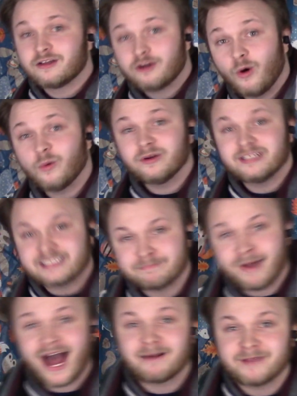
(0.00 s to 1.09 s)
Corey's
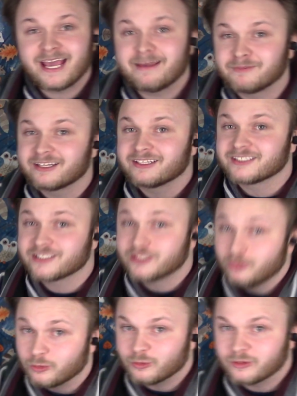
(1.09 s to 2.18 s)
mom came to the
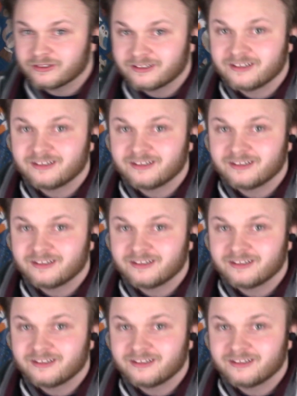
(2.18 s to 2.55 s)
school,